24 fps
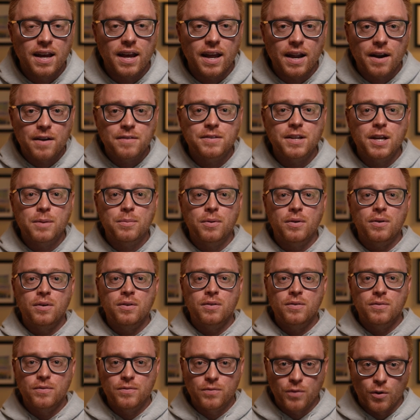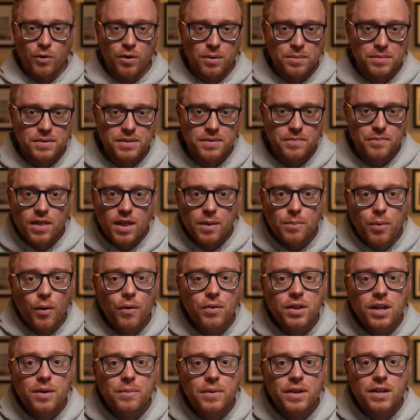Airtable Forms. They
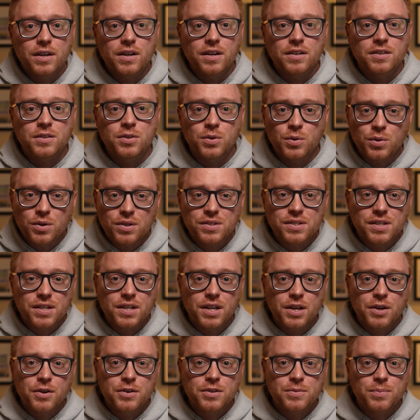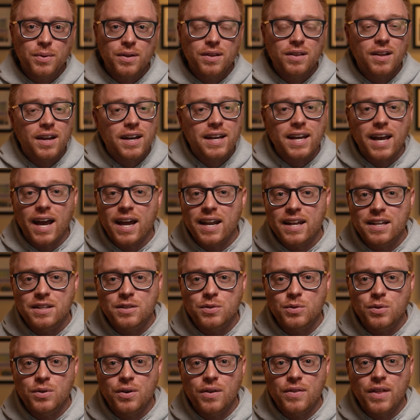both can be good tools to use, but like any
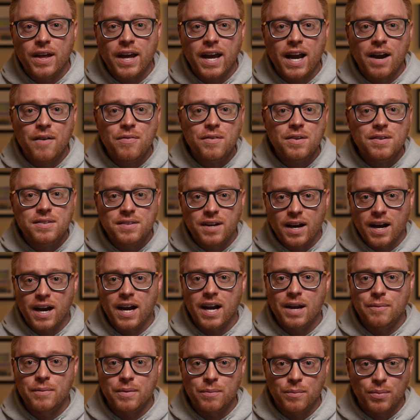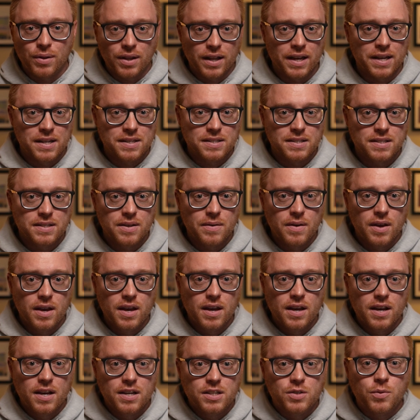tool, they have their time and place.
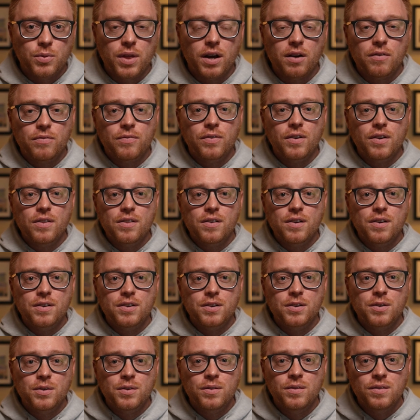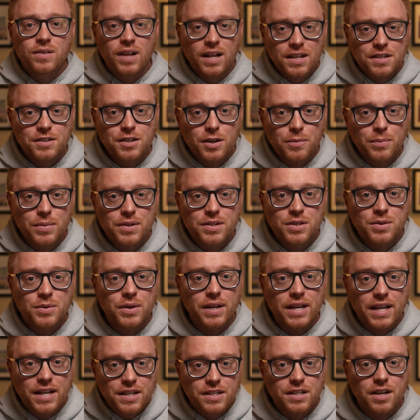So without further ado, let's jump into
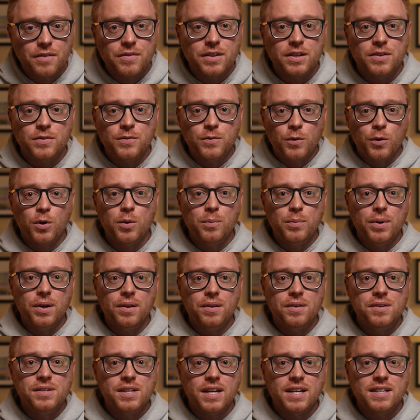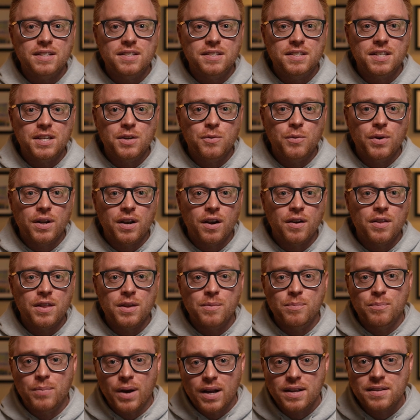each of these form builders and see when are the
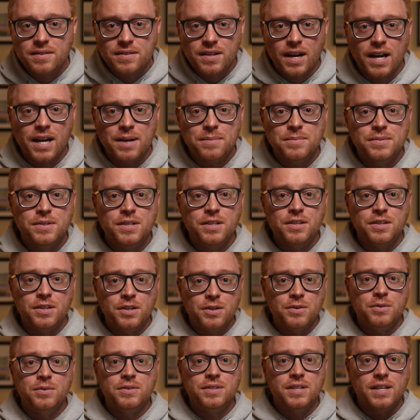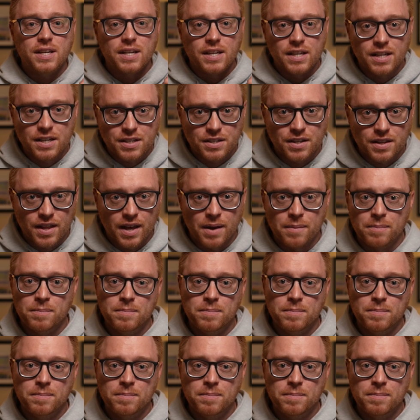best times to use each of them.